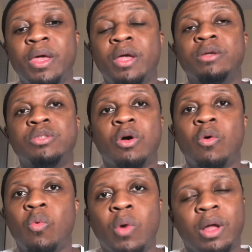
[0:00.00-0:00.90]
So
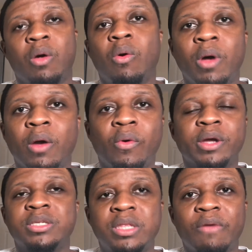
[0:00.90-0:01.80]

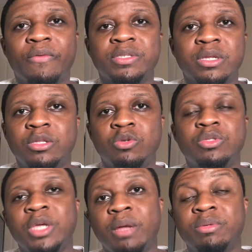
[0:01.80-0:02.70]
where's the difference in the two
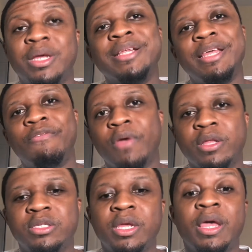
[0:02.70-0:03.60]
teams? Defense.